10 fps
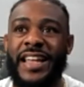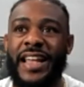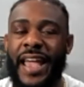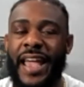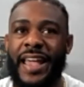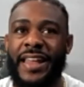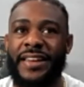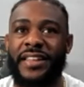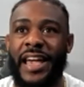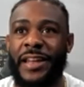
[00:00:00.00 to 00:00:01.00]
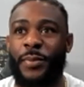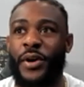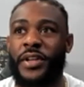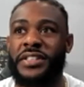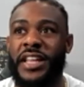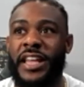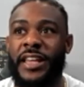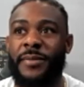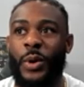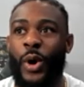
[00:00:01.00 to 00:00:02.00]
and catapult his
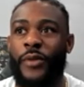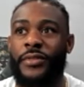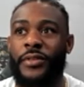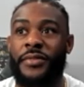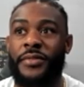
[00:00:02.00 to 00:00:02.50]
name off of